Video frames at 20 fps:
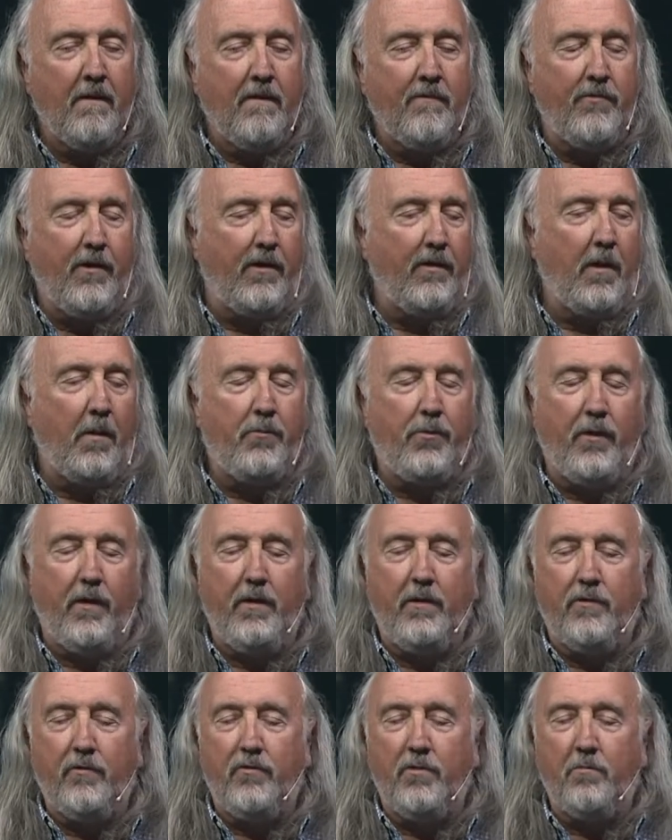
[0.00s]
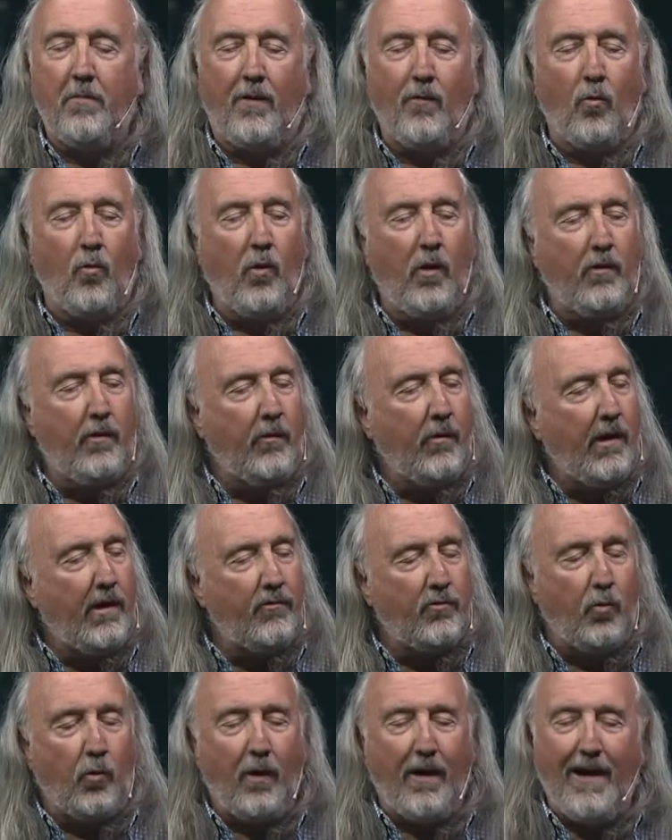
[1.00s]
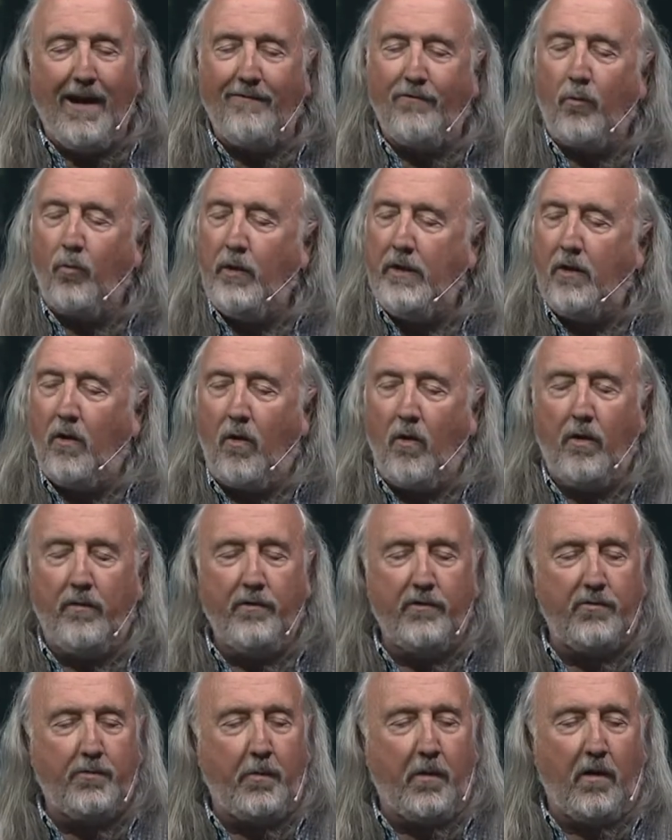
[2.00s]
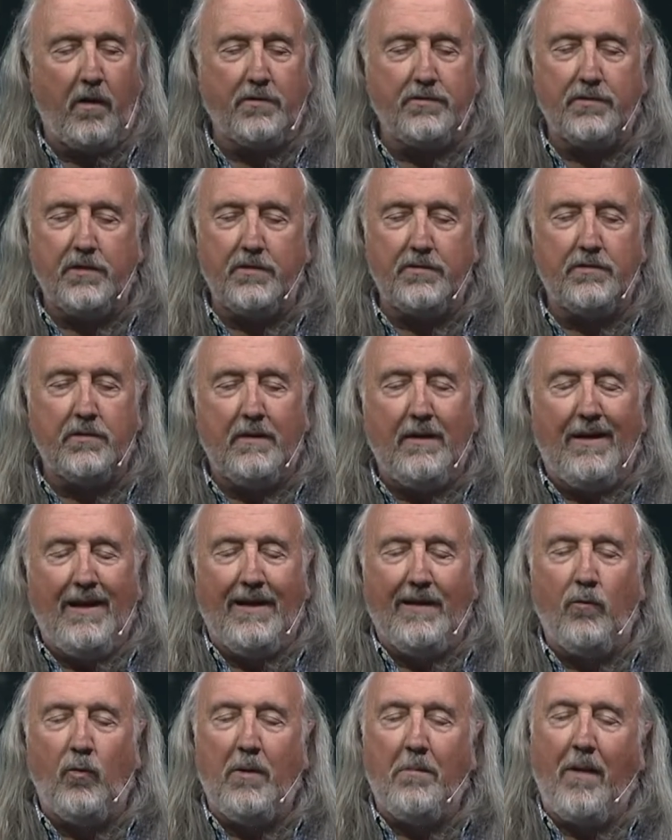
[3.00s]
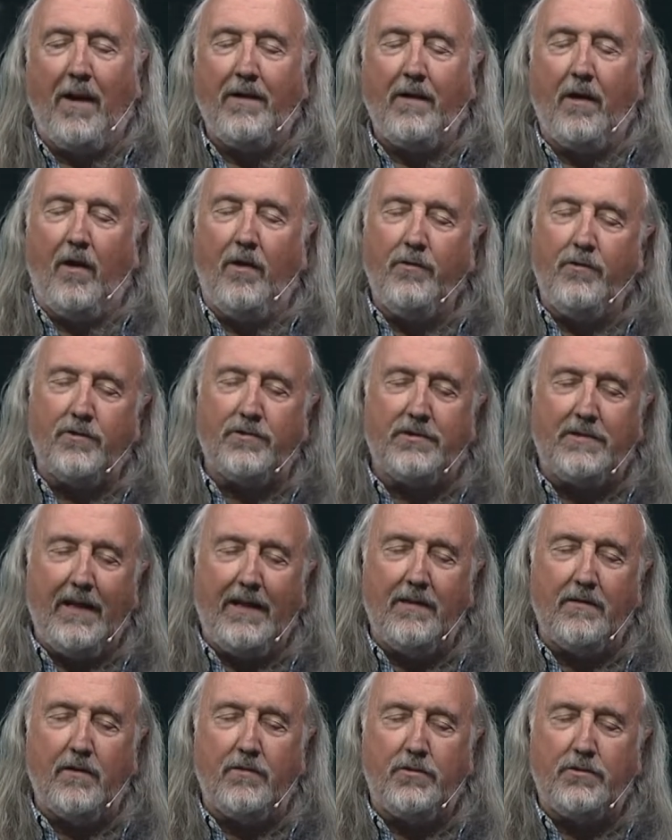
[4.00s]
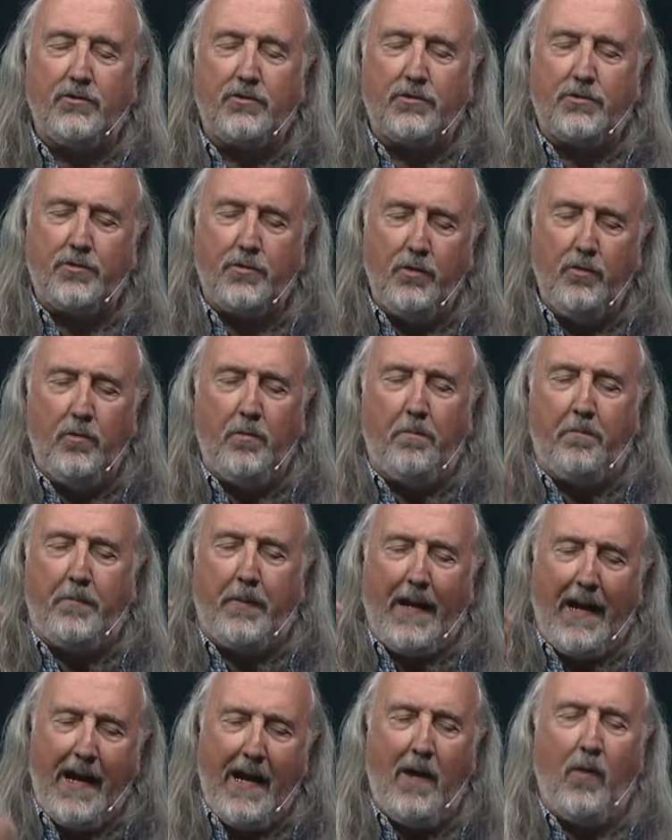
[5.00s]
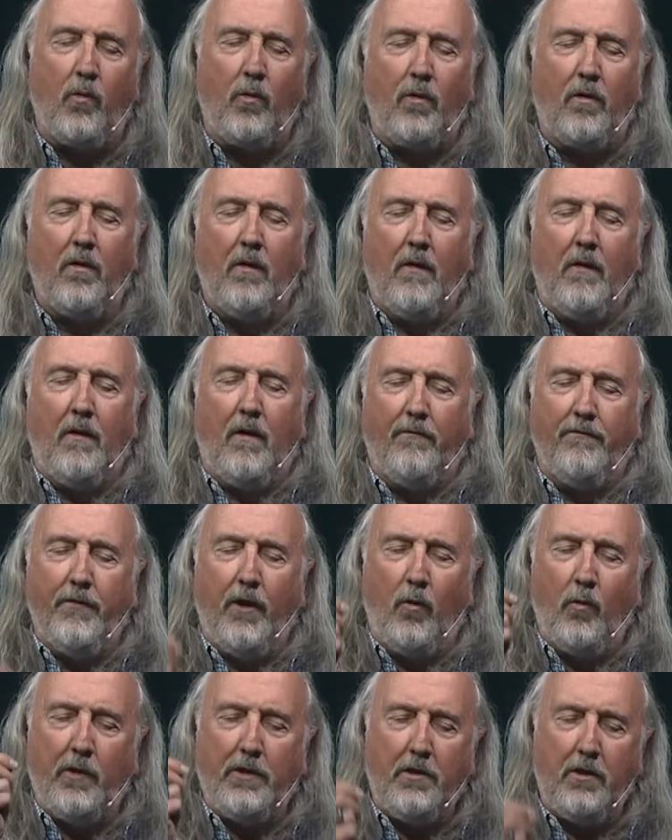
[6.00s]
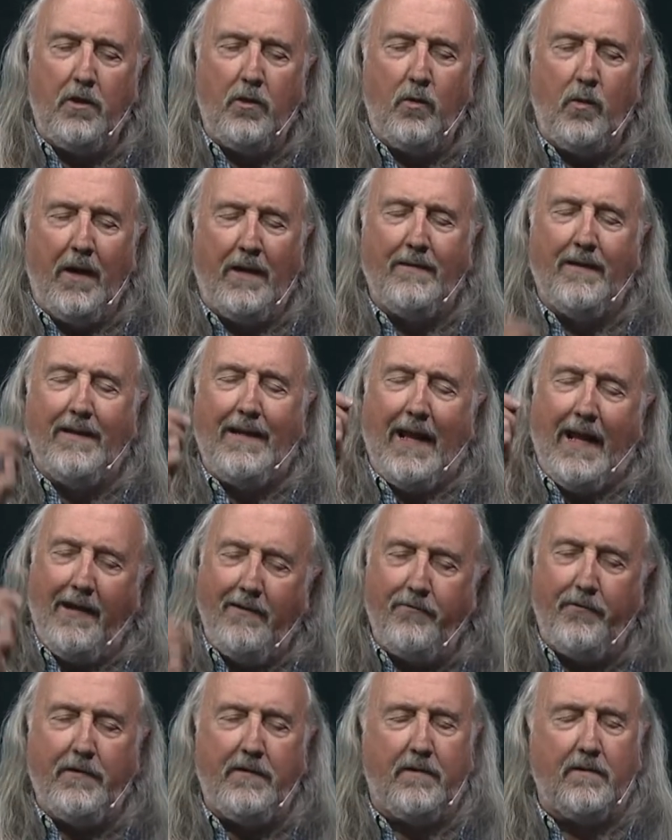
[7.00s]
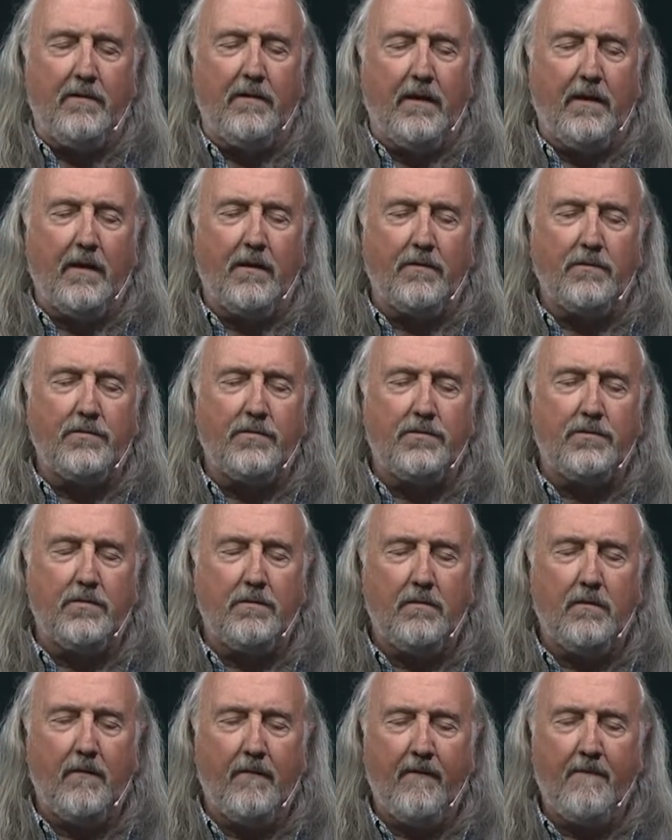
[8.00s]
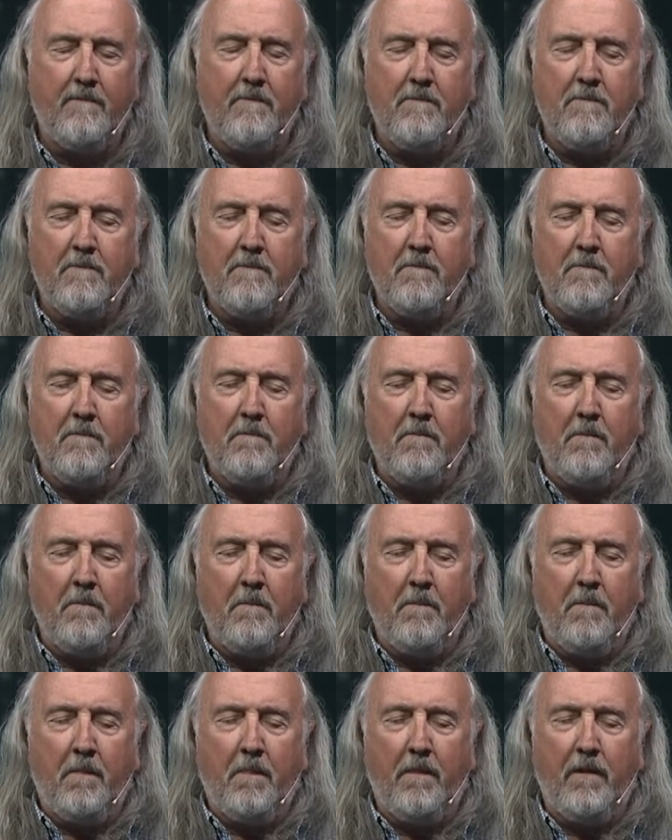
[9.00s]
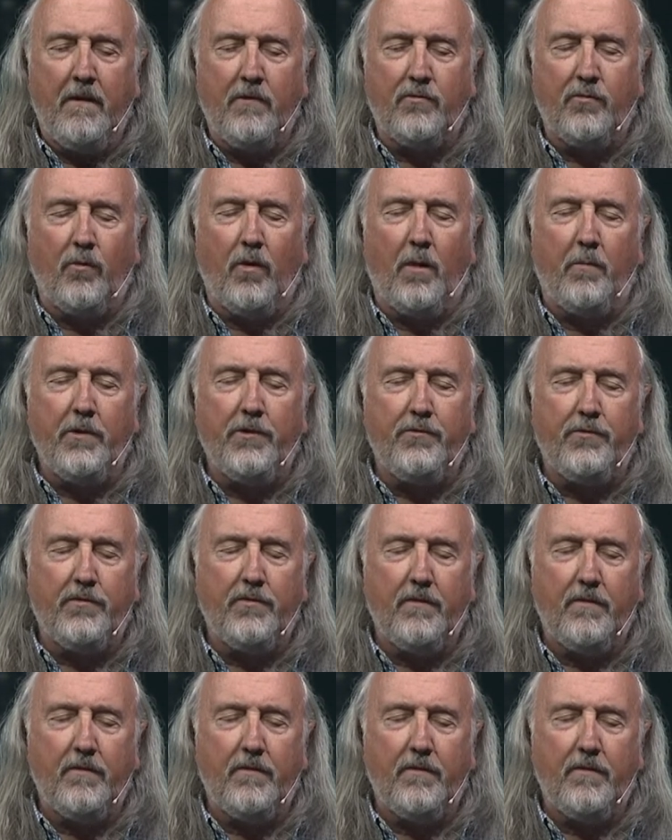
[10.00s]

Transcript: Father, I pray that you might work with us wherever we are in this process, and that we might understand the true power of knowing you, and that everything else is rubbish.